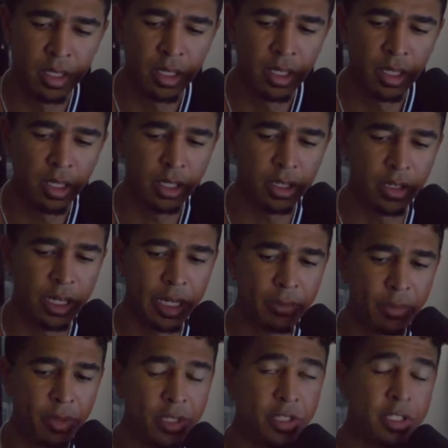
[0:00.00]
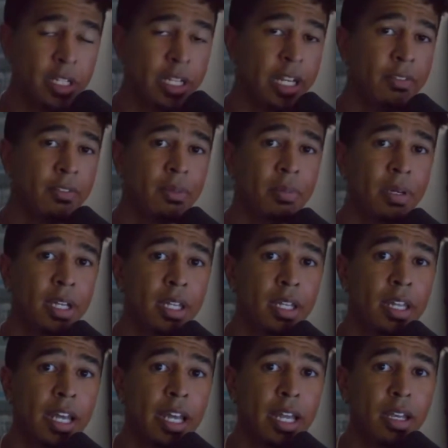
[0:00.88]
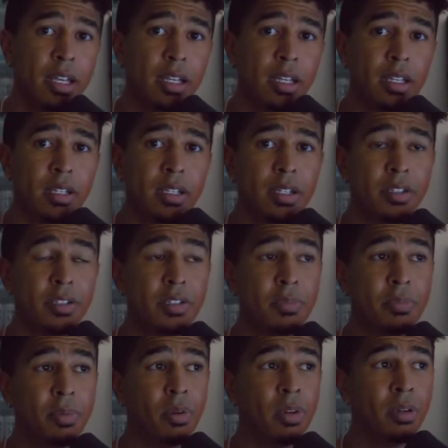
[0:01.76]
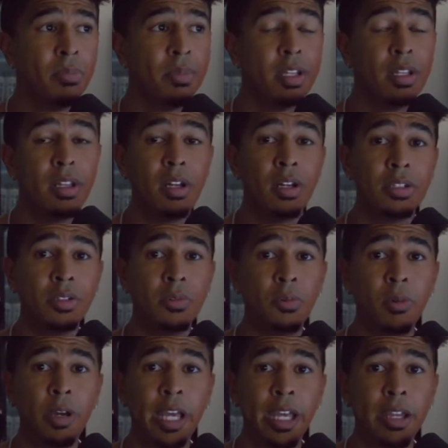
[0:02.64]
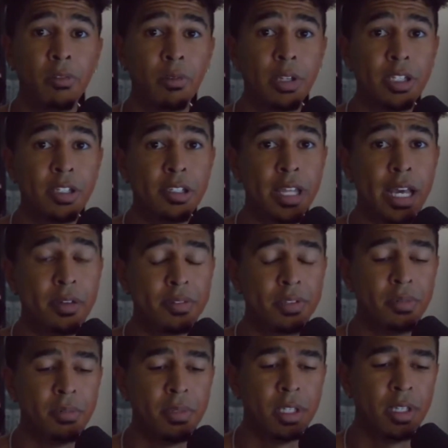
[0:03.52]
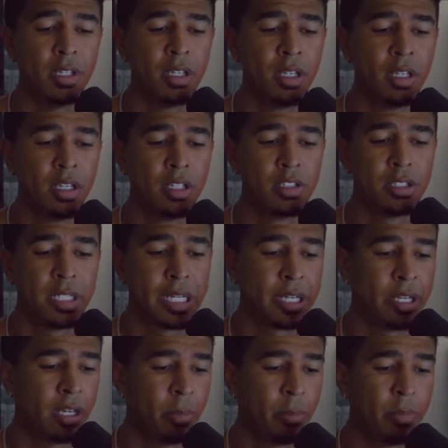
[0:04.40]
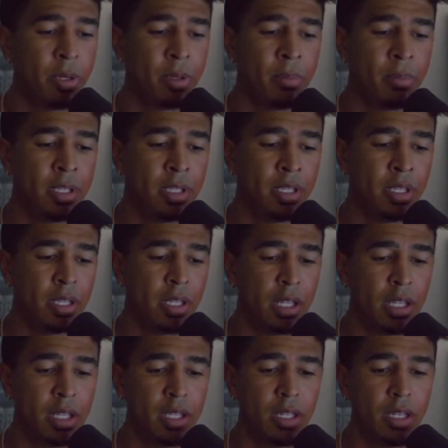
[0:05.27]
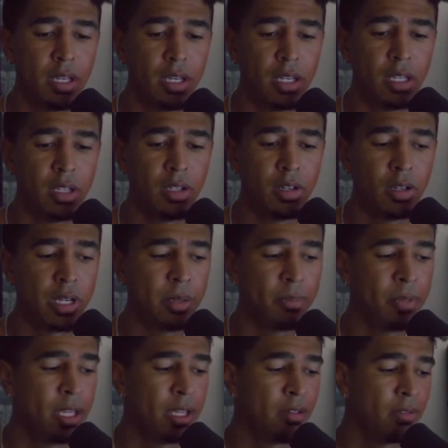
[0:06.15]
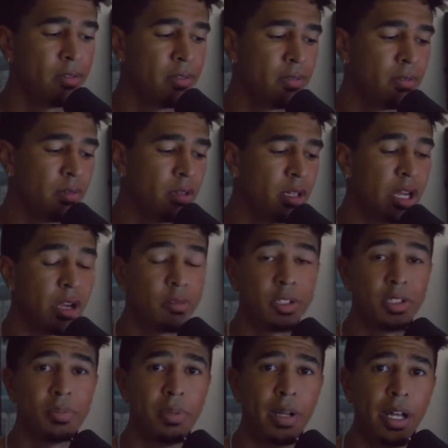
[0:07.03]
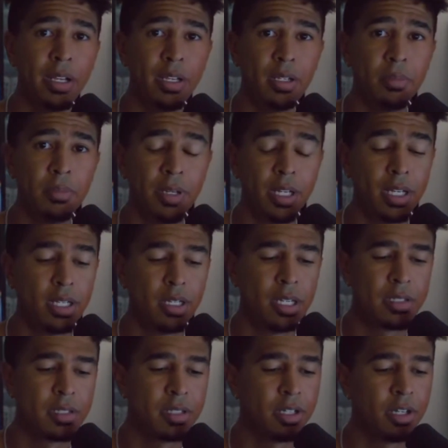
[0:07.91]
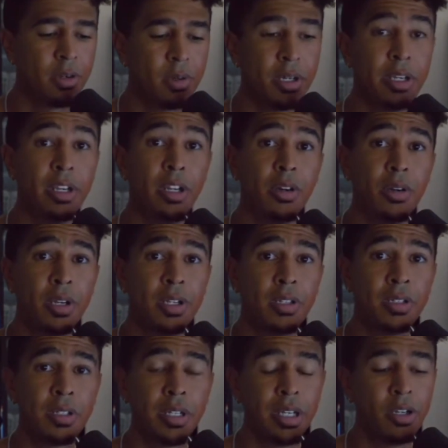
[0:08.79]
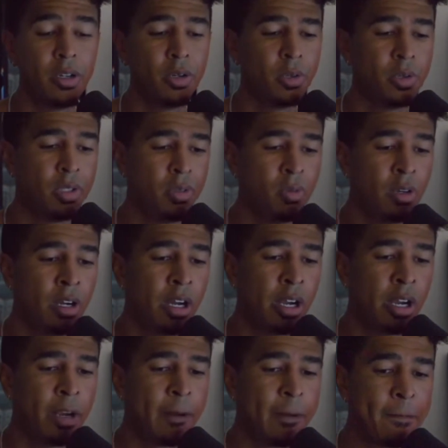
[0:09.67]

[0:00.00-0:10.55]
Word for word: you know, I appreciate everybody that supported me along the way and reached out to me, checking up on me. It, you know, I may have not responded, but it doesn't go unnoticed. I know who you mm. are.